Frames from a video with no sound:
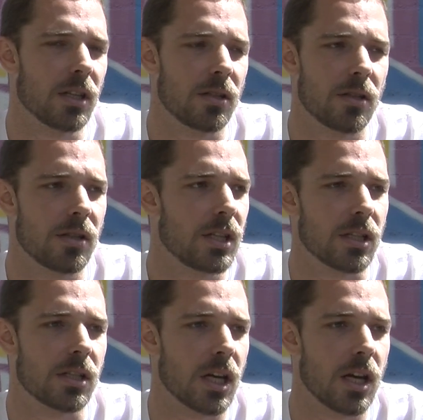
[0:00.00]
this,
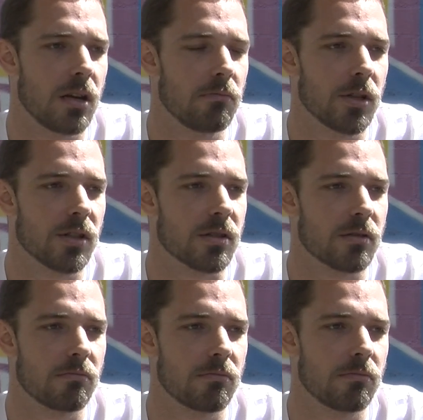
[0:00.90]
16, you're
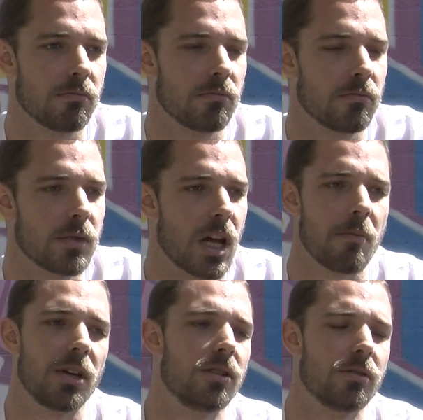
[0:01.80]
just
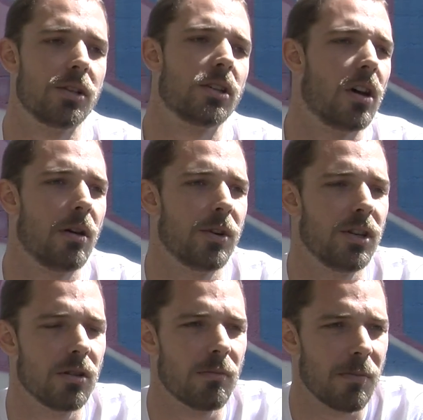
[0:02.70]
coming into a time where
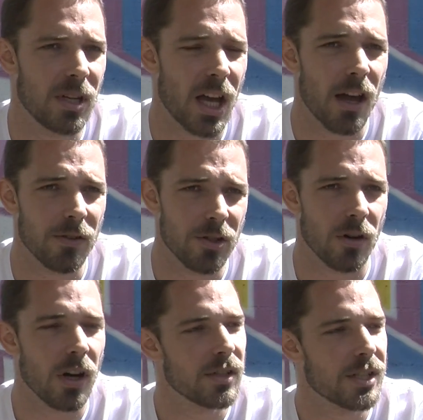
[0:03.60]
you can maybe have your
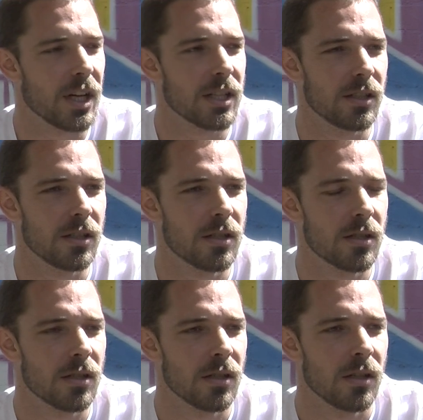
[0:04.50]
driver's
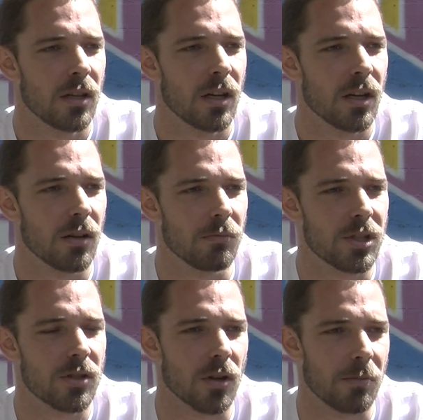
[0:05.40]
license,
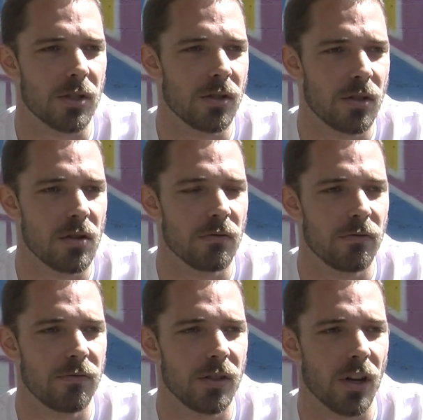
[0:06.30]
which stops you sort of,
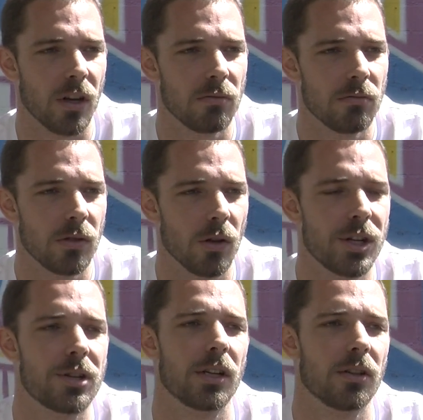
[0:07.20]

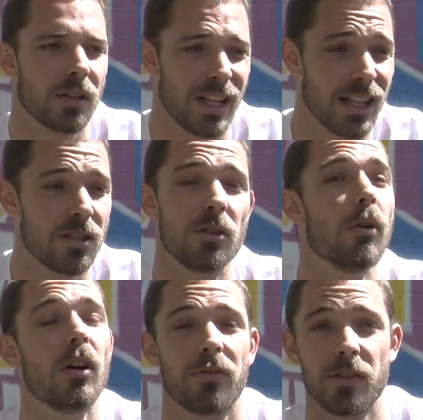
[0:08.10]
loitering gets
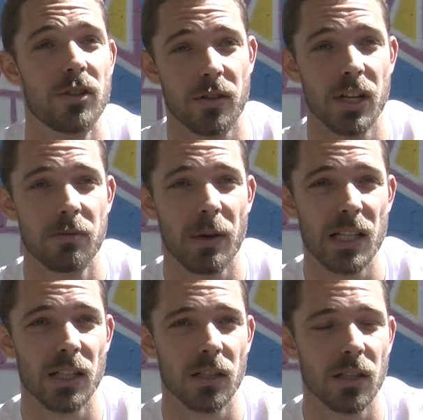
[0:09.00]
you off the streets,
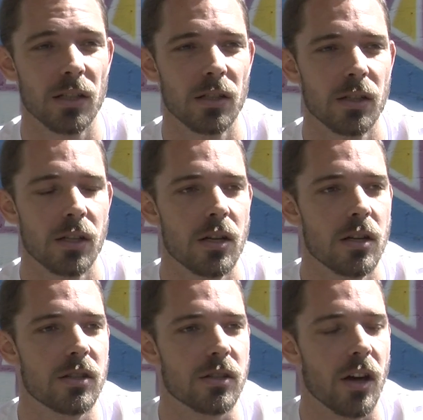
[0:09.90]
basically.
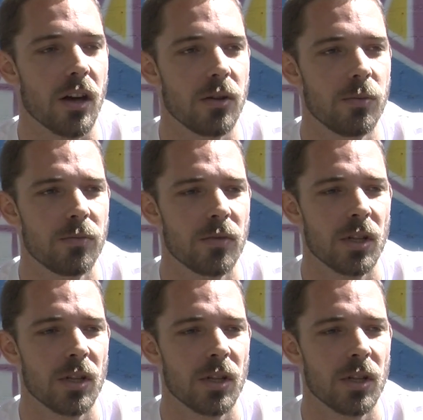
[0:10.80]
So,